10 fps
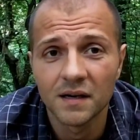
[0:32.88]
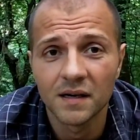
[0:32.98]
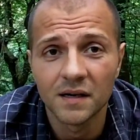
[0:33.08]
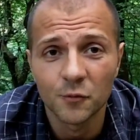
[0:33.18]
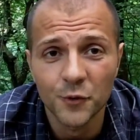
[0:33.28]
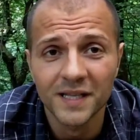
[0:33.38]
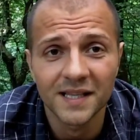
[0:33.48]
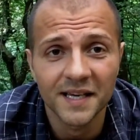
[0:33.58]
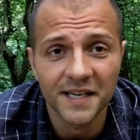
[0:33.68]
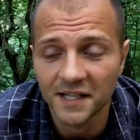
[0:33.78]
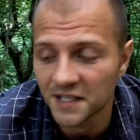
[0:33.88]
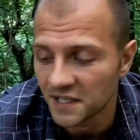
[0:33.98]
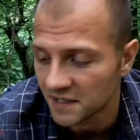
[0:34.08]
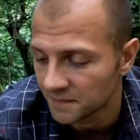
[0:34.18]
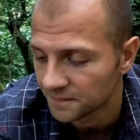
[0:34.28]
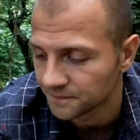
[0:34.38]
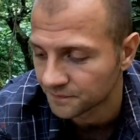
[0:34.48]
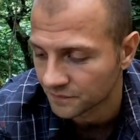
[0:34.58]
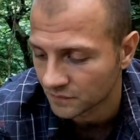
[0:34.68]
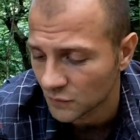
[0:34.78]
a red light LED,
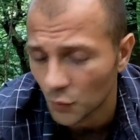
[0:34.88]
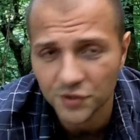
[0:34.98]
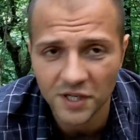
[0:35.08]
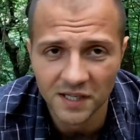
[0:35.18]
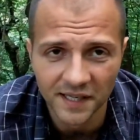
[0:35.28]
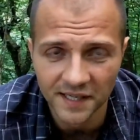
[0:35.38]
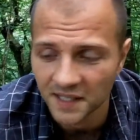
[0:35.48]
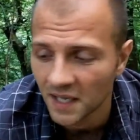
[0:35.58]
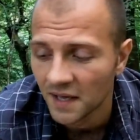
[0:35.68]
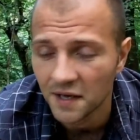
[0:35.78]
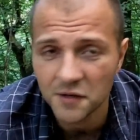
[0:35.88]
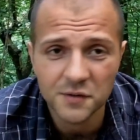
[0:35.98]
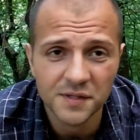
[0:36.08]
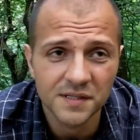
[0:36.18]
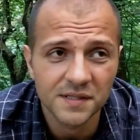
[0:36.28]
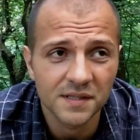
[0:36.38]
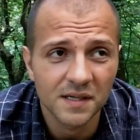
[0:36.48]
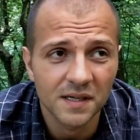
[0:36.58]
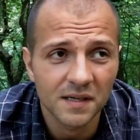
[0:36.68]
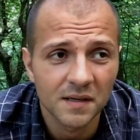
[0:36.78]
which I like. It uses
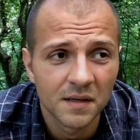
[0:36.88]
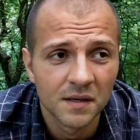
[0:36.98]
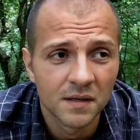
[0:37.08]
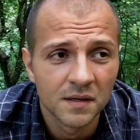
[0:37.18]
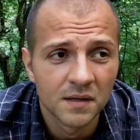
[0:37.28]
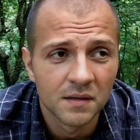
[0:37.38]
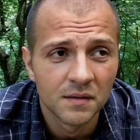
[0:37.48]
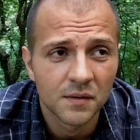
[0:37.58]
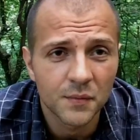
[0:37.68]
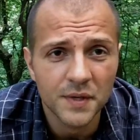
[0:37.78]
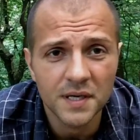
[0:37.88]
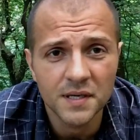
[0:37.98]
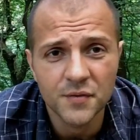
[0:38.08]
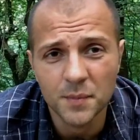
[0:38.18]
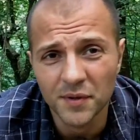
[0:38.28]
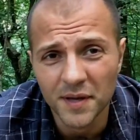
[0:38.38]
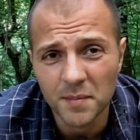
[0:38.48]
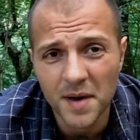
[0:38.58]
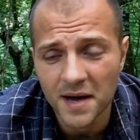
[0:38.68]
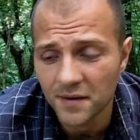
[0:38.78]
3
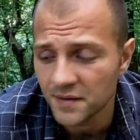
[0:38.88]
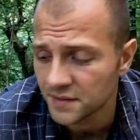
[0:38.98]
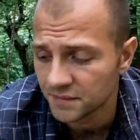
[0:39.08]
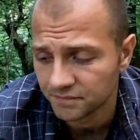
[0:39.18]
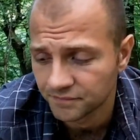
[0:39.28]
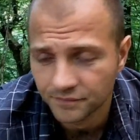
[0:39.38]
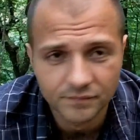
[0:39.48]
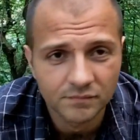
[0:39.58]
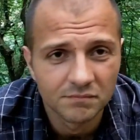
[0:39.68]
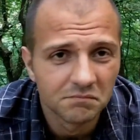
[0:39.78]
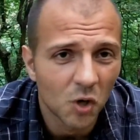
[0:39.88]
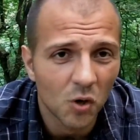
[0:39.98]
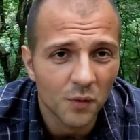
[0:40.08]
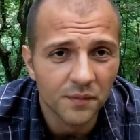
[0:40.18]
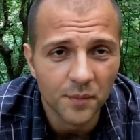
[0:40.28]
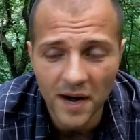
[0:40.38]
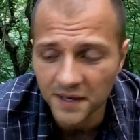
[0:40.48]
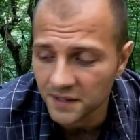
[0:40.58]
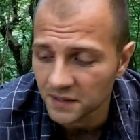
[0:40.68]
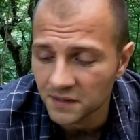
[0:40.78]
AAA batteries, always
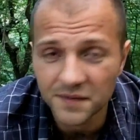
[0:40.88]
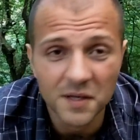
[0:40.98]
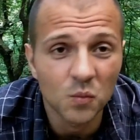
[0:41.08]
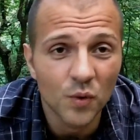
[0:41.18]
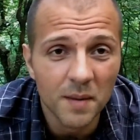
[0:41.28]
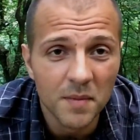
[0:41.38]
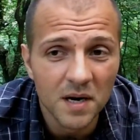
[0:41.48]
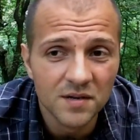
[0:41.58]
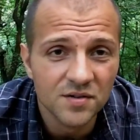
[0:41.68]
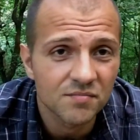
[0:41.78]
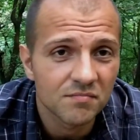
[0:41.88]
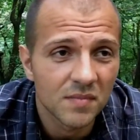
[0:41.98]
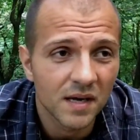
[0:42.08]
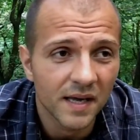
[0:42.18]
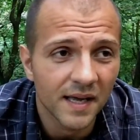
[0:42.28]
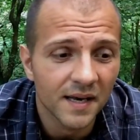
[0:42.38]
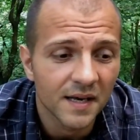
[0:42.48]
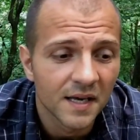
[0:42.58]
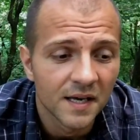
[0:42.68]
practical, didn't weigh much, and